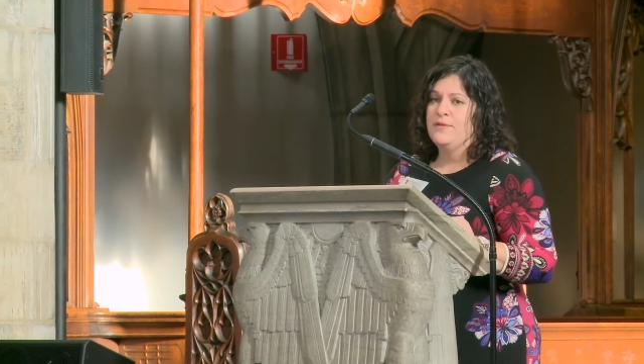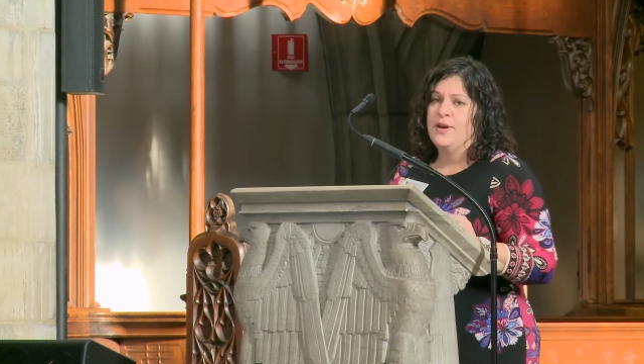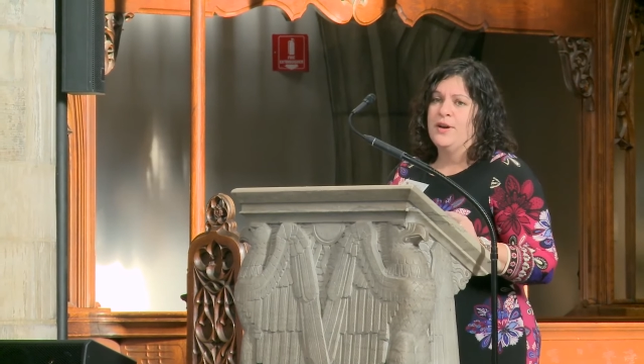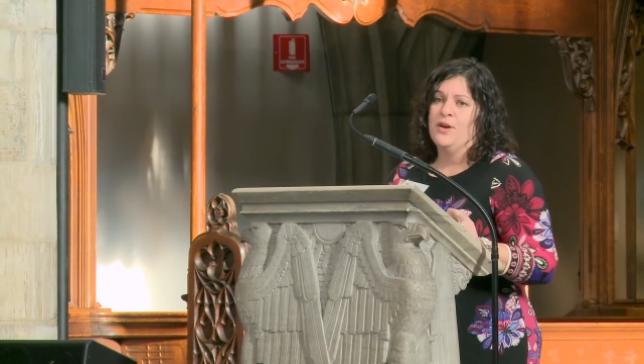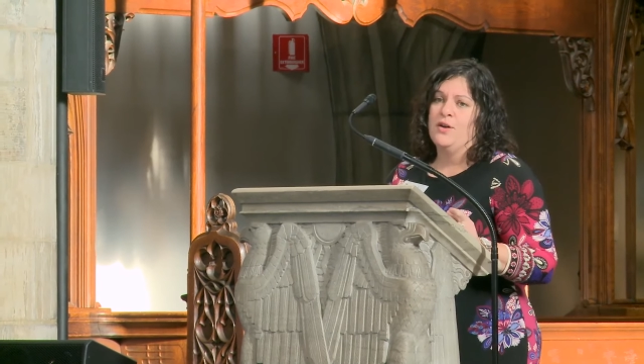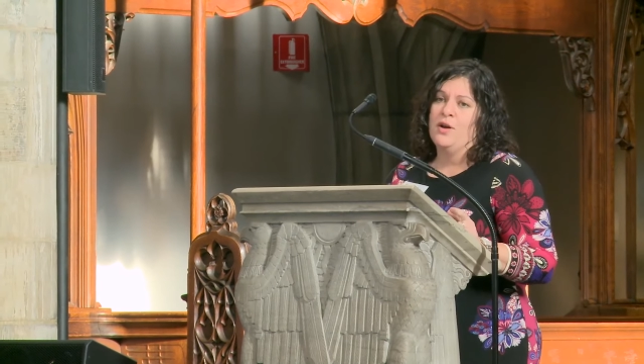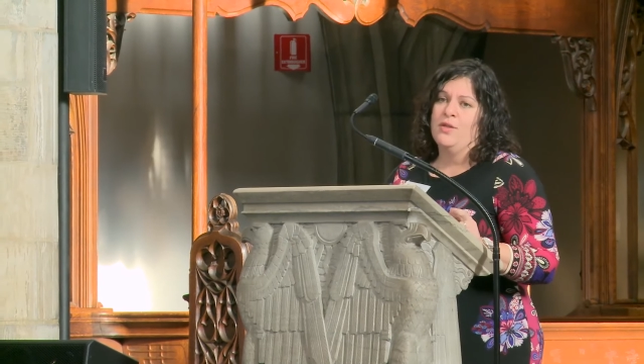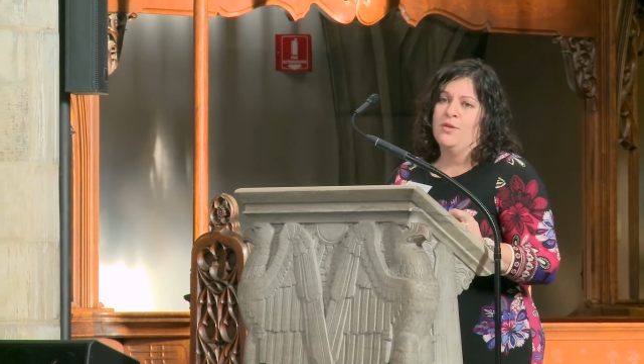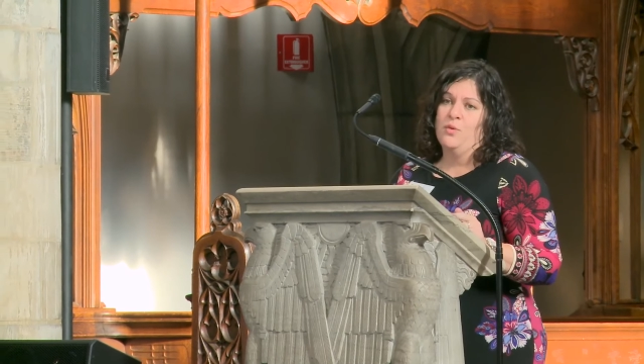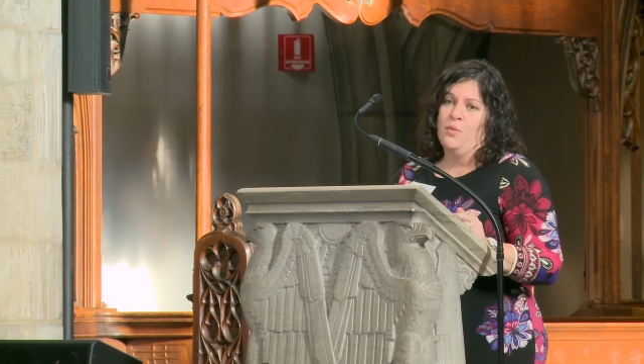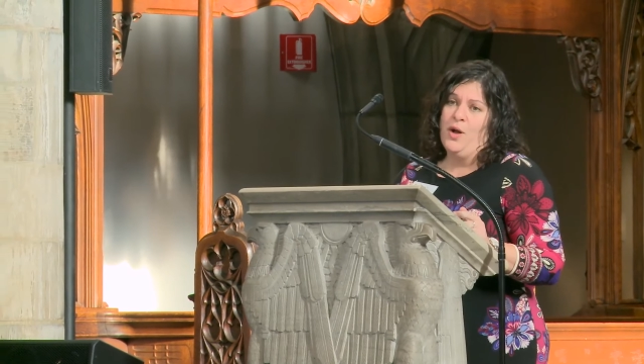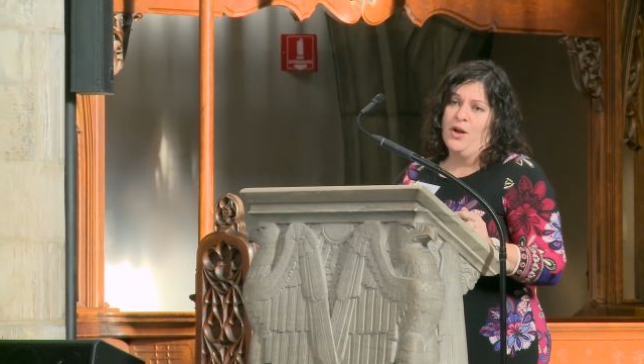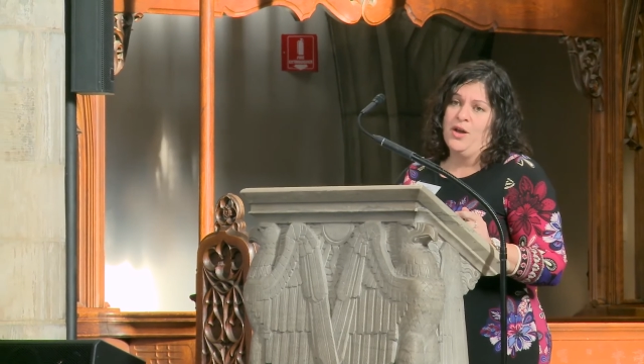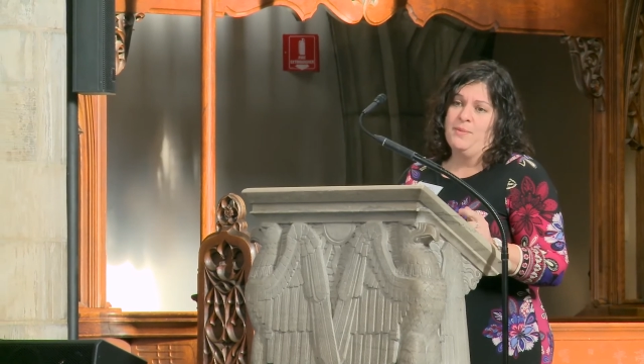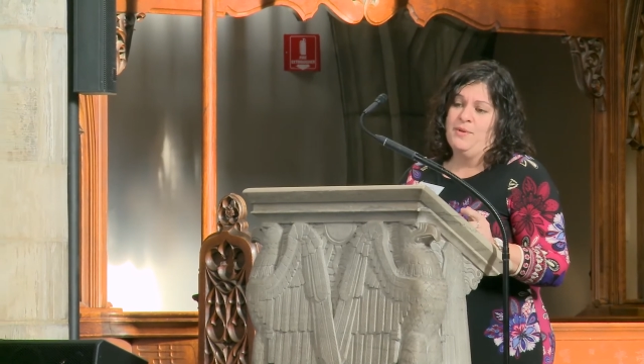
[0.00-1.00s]
fair or other
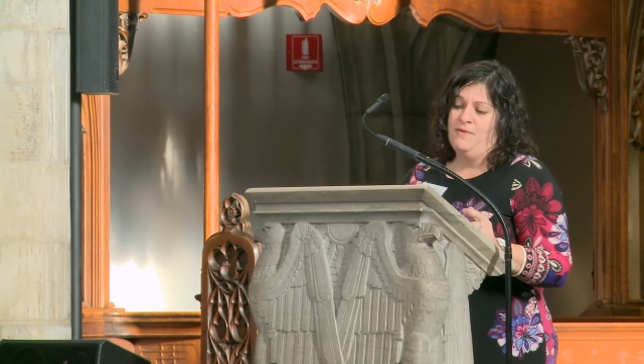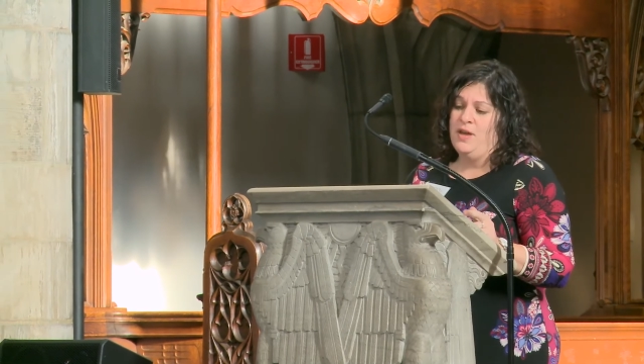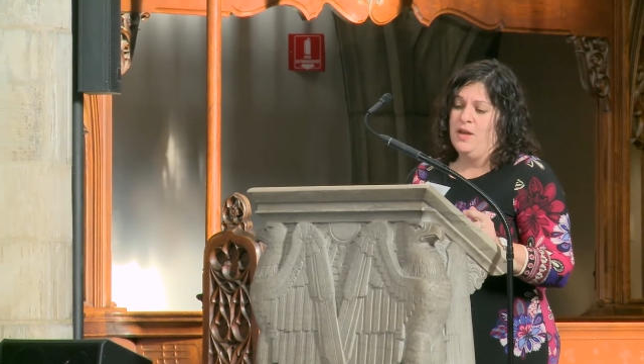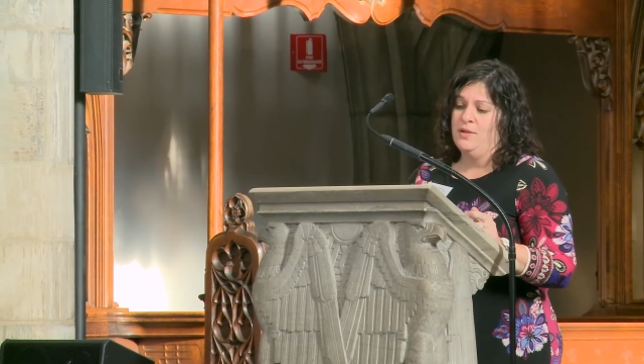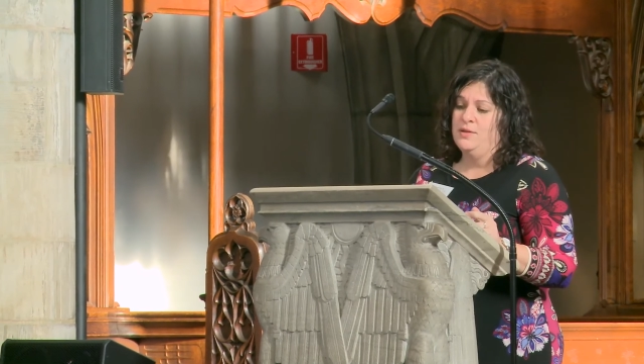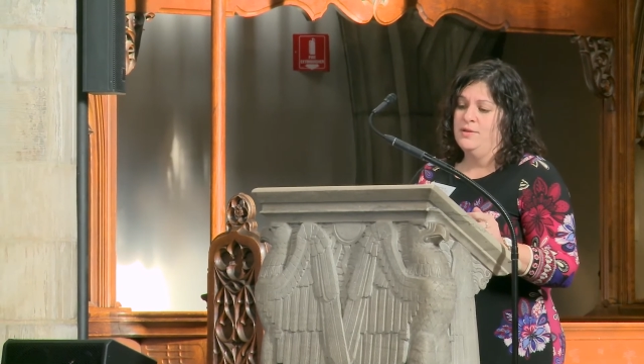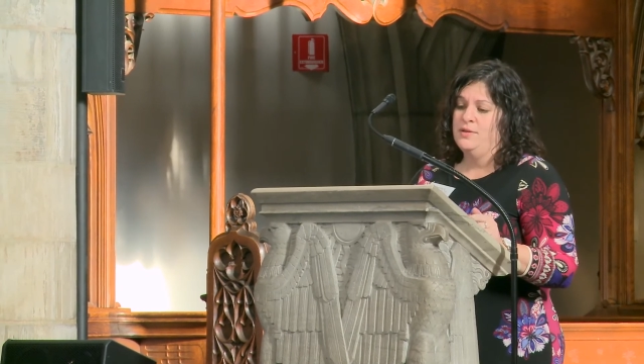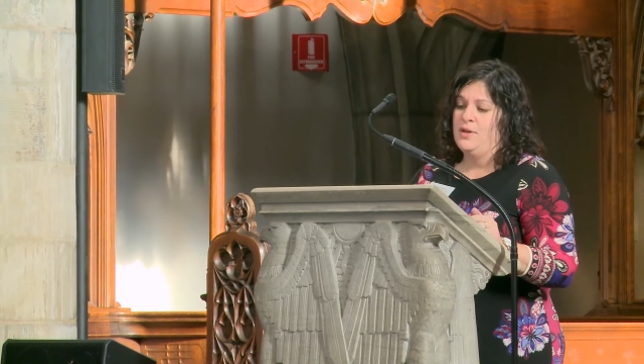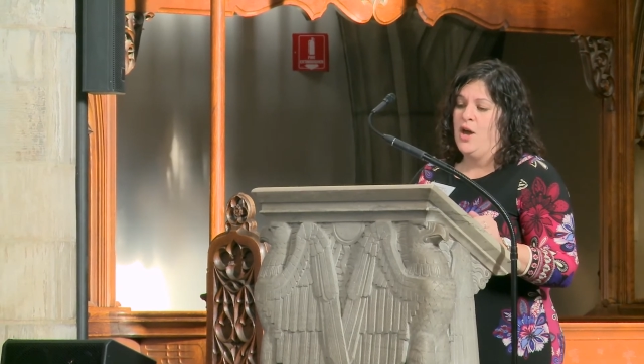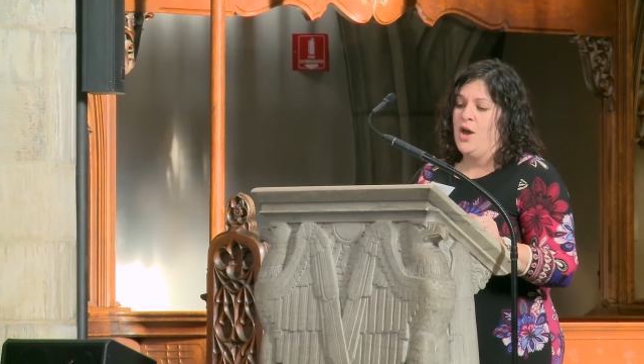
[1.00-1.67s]
welcome events.